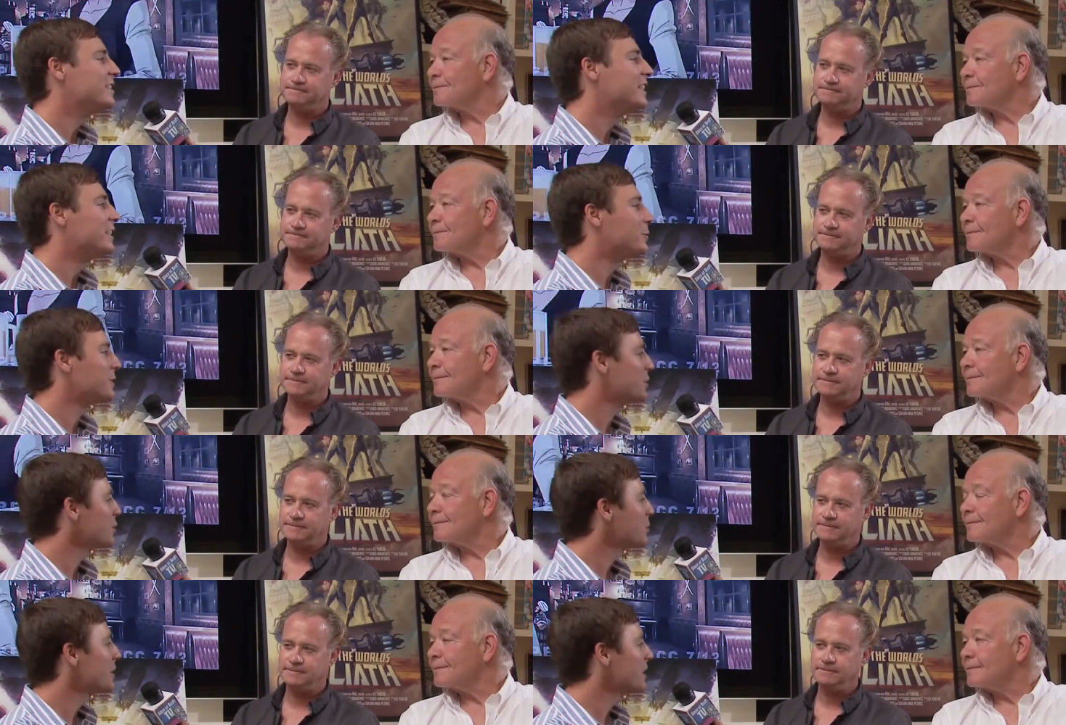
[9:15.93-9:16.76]
Speaker 1: City? Was it
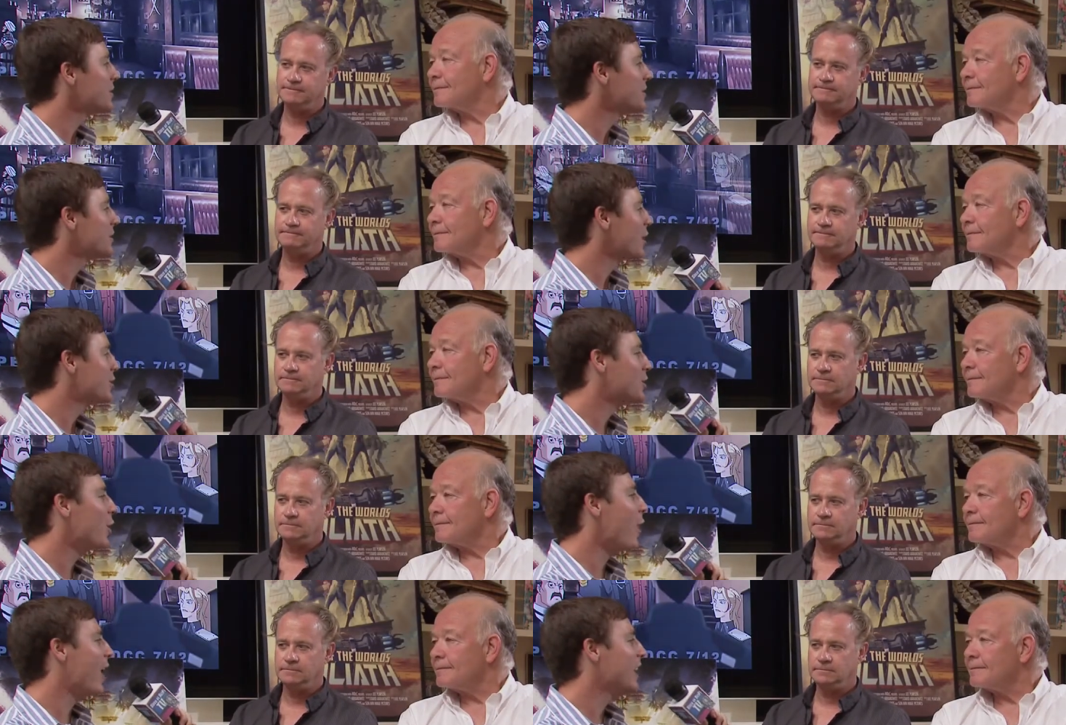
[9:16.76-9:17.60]
just because it's
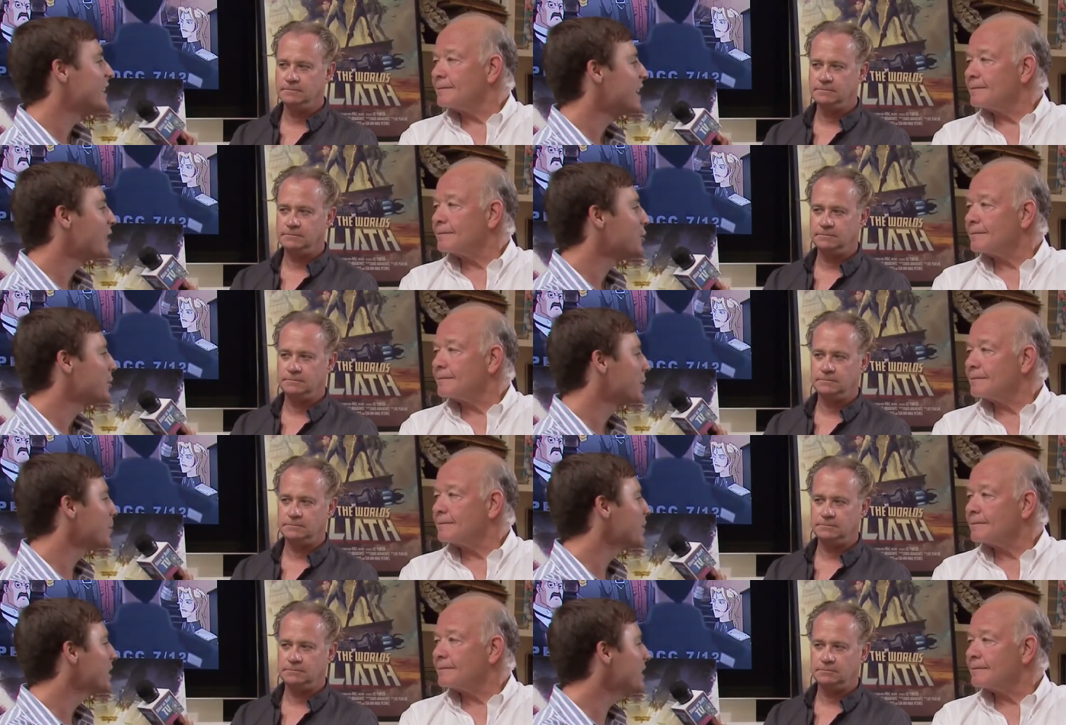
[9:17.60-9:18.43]
so architecturally
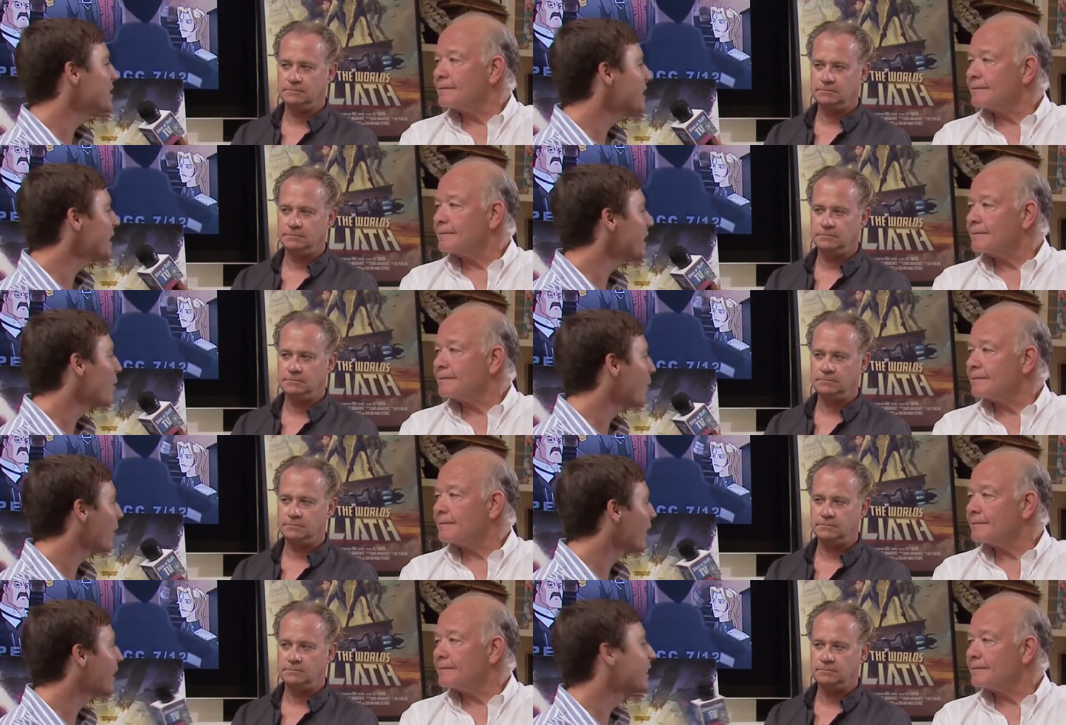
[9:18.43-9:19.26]
pleasing,
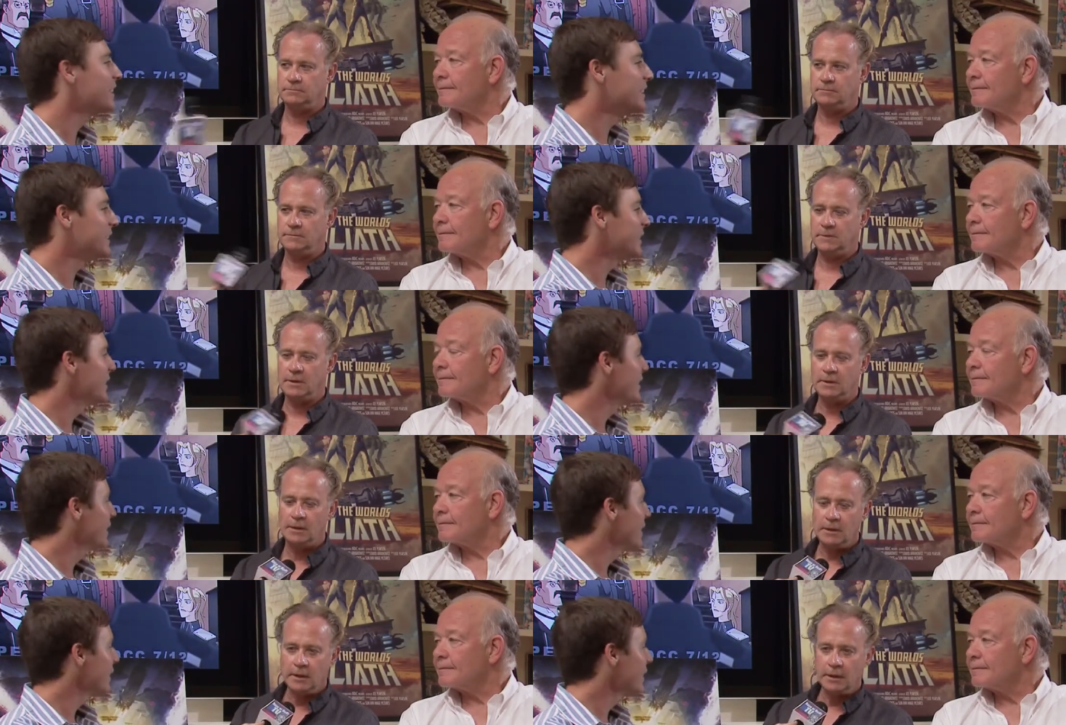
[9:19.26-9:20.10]
or
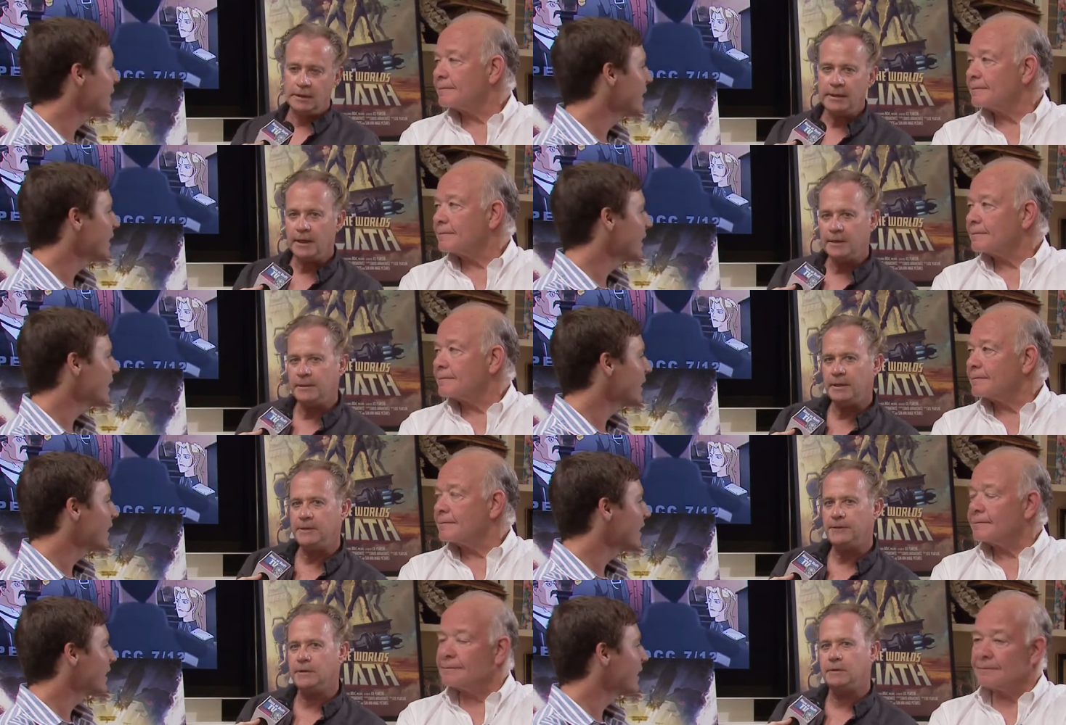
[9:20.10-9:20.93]
Speaker 2: yeah, I mean,
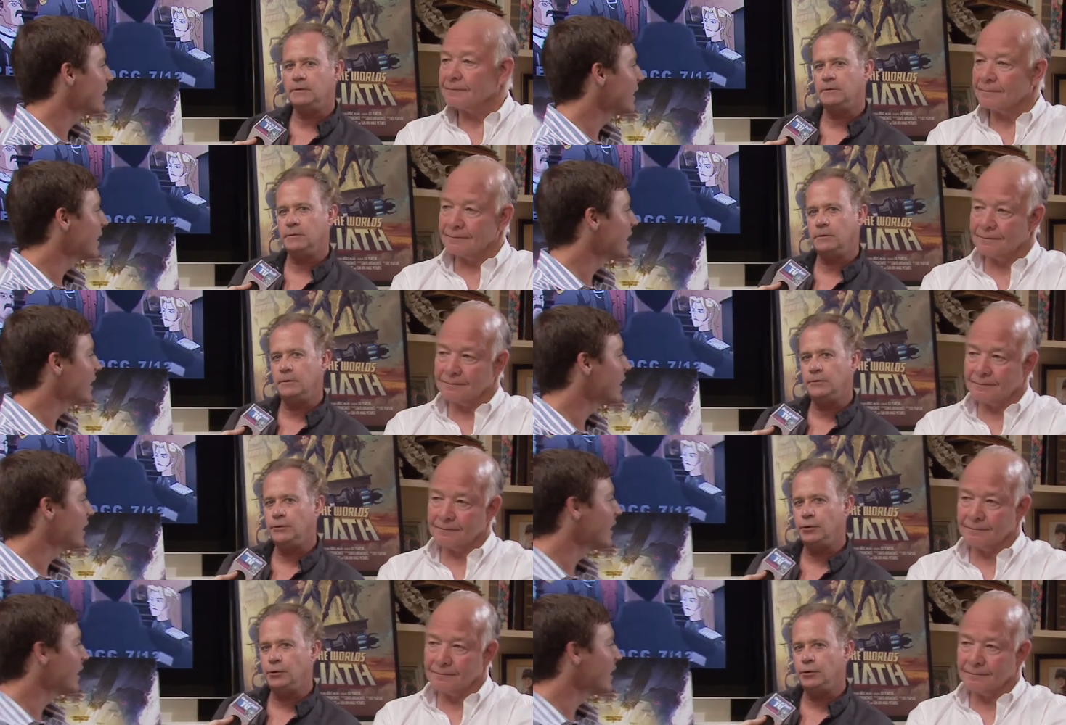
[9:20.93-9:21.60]
I think New